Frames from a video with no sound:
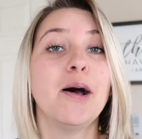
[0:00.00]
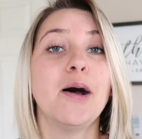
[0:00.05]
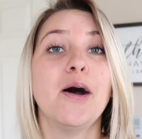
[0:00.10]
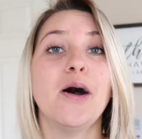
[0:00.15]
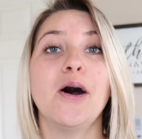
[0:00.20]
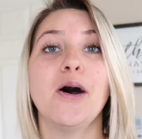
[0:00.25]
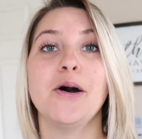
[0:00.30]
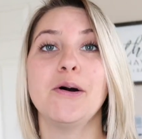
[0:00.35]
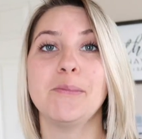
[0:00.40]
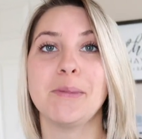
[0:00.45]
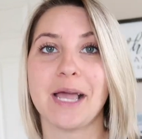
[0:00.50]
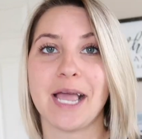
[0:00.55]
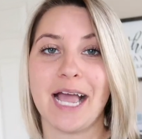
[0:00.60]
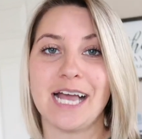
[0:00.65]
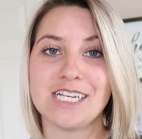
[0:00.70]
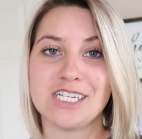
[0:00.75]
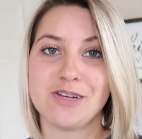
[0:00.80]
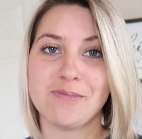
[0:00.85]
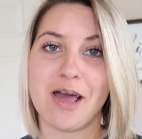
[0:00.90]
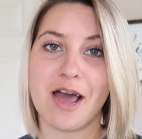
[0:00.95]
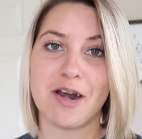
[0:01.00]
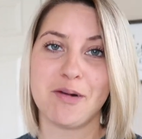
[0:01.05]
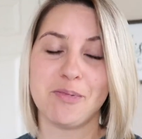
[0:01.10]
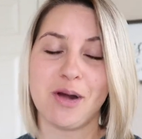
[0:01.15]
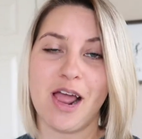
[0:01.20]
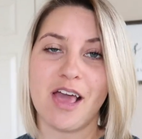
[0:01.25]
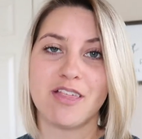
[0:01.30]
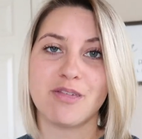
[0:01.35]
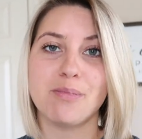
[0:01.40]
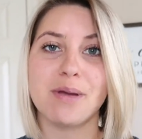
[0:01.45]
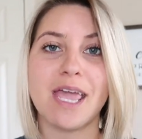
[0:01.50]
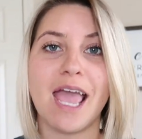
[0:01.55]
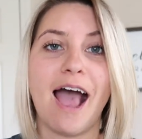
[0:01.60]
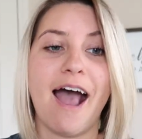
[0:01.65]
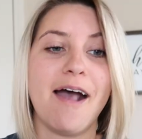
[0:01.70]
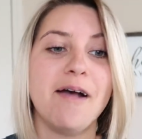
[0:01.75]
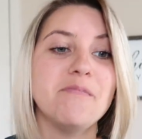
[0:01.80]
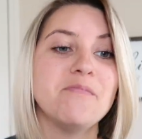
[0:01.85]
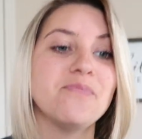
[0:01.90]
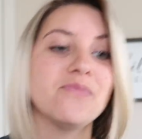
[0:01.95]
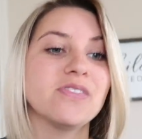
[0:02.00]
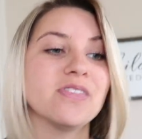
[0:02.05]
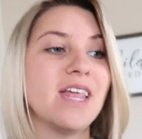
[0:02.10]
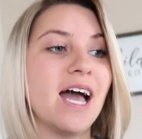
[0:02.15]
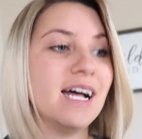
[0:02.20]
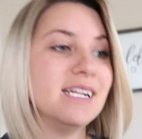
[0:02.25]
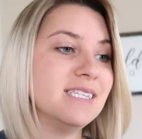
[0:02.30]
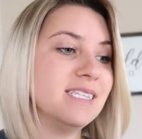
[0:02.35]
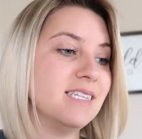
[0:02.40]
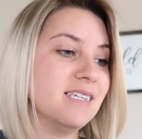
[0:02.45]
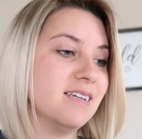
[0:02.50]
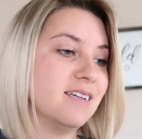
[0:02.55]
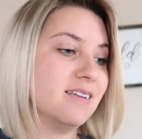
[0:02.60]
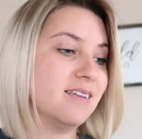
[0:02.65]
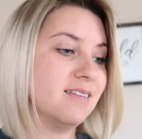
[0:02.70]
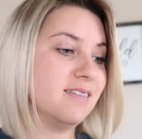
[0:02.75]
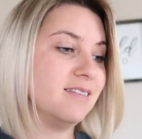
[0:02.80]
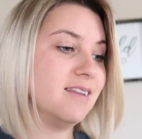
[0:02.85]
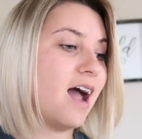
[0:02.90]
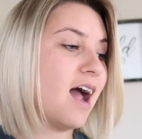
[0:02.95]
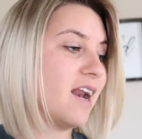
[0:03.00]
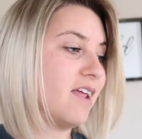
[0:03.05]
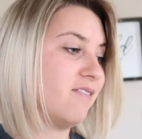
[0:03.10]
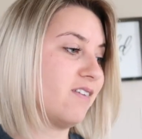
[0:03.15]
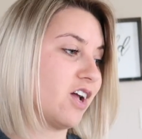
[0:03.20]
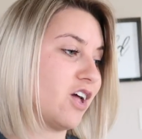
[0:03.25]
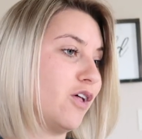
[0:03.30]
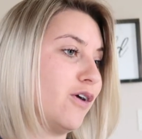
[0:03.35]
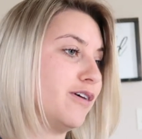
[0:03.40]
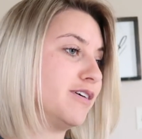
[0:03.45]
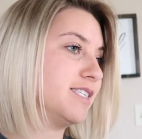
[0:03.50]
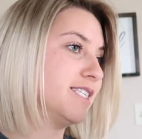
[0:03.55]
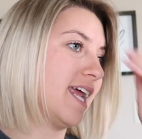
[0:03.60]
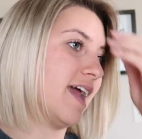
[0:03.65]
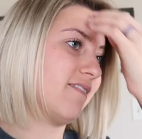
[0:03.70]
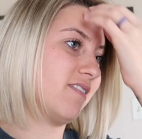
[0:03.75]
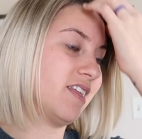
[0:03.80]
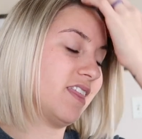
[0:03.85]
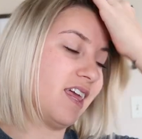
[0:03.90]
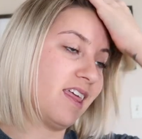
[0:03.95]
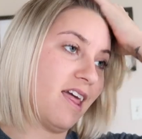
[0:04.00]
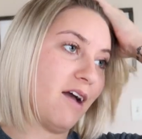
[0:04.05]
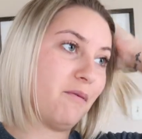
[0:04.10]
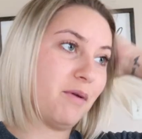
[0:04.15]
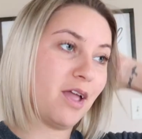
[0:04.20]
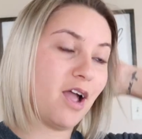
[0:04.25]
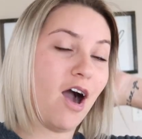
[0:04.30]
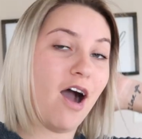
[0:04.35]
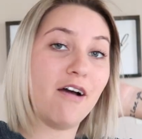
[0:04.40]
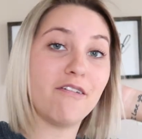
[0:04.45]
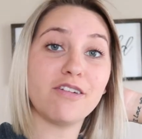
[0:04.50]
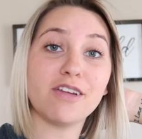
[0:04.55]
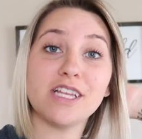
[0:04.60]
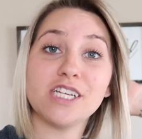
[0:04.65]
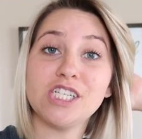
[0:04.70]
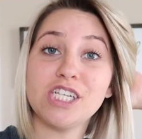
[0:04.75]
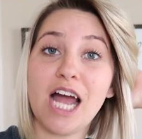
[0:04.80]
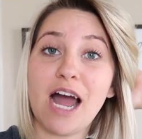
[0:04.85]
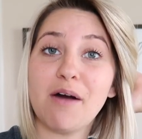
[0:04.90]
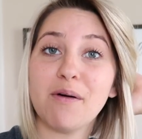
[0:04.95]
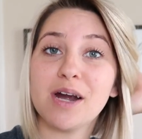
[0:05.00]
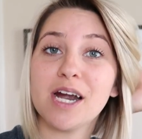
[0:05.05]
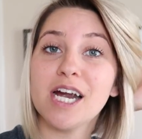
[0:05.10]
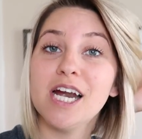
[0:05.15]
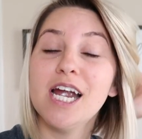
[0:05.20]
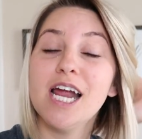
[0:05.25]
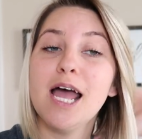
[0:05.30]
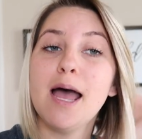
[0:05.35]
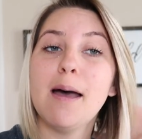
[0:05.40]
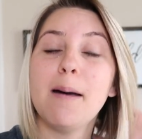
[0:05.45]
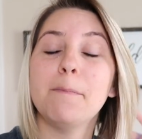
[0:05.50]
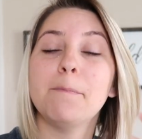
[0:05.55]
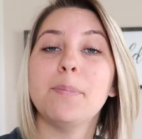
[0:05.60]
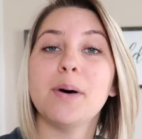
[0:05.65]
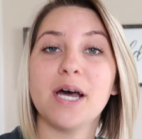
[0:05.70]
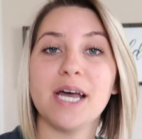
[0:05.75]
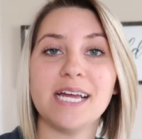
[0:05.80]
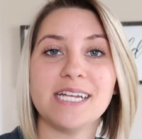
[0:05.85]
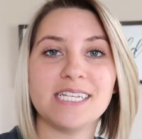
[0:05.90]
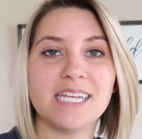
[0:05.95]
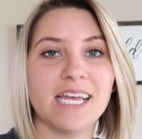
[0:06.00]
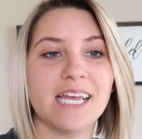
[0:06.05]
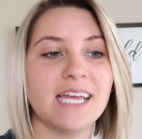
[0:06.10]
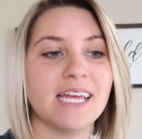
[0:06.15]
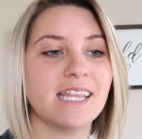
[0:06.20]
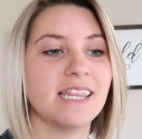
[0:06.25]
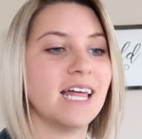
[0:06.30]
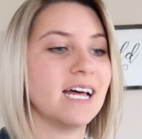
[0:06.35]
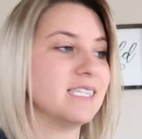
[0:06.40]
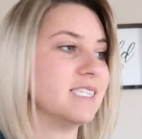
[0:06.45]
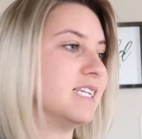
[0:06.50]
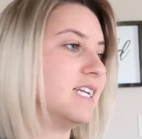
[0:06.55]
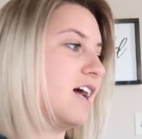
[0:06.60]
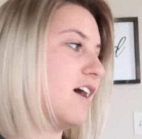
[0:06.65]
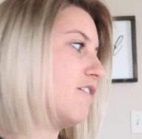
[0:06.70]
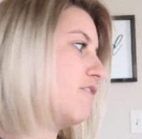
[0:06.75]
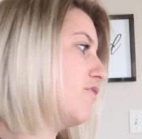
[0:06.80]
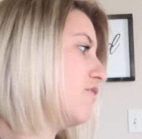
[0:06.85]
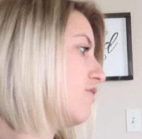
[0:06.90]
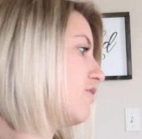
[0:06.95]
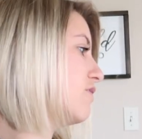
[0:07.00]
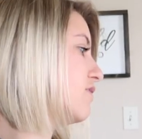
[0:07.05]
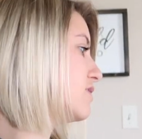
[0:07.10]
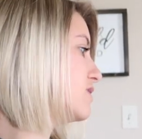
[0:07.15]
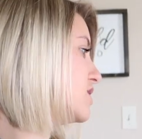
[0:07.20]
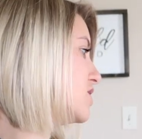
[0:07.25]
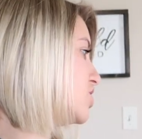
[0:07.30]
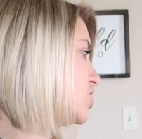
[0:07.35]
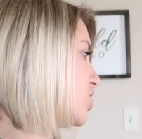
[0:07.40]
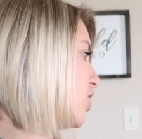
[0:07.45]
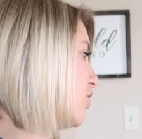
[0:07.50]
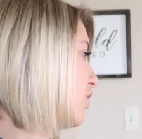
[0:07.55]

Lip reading: Oh my gosh, I'm out of breath. But yeah, that's not even close to everything that we got for the shower, but that's enough to show